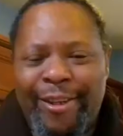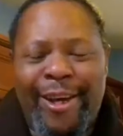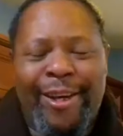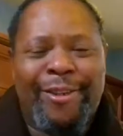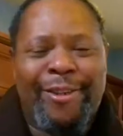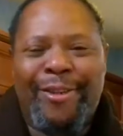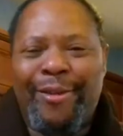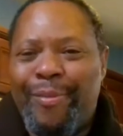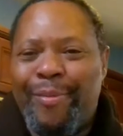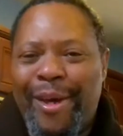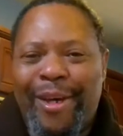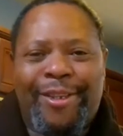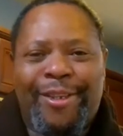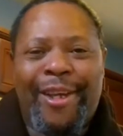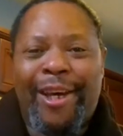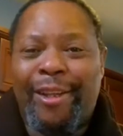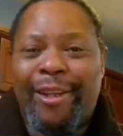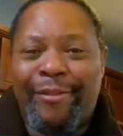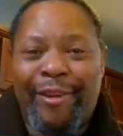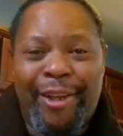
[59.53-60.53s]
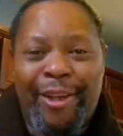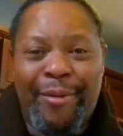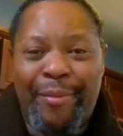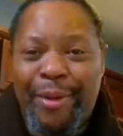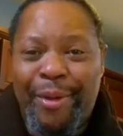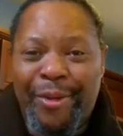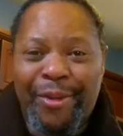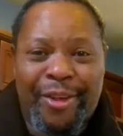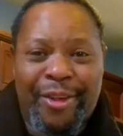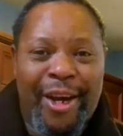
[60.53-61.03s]
That's the best elevator
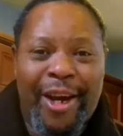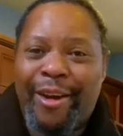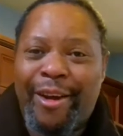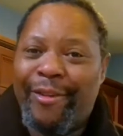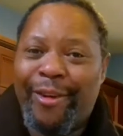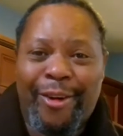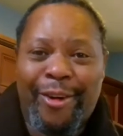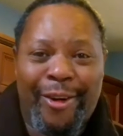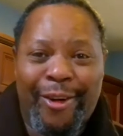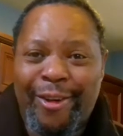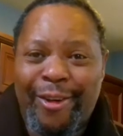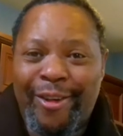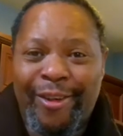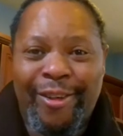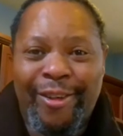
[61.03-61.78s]
music I ever heard.